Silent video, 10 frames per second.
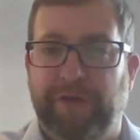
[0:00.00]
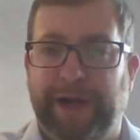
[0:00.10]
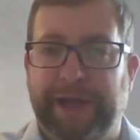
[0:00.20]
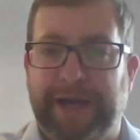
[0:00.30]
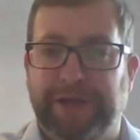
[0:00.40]

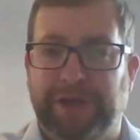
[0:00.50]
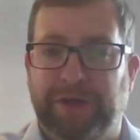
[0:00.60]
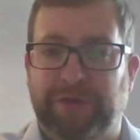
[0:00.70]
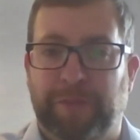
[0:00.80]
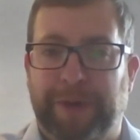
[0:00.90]
really, hadn't
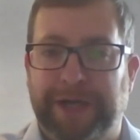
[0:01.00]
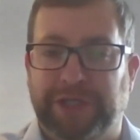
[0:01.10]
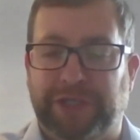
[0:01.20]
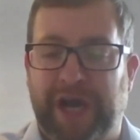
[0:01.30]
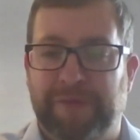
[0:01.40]
you, to bide your
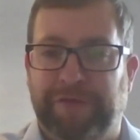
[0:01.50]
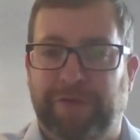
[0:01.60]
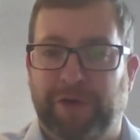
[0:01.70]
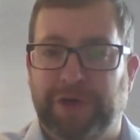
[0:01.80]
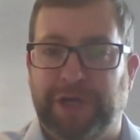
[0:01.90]
time
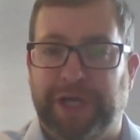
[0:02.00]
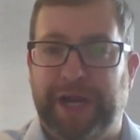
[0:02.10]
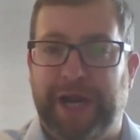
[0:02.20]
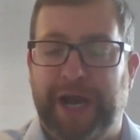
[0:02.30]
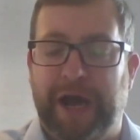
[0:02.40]
before you could
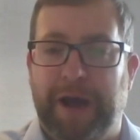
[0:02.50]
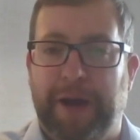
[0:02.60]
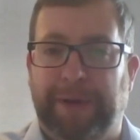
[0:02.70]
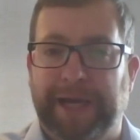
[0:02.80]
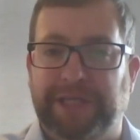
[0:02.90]
get a
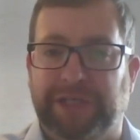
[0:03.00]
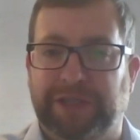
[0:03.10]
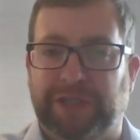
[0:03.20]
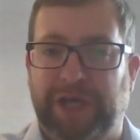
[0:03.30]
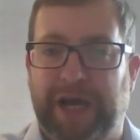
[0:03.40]
place in
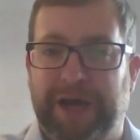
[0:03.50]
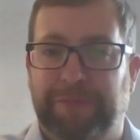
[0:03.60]
the side.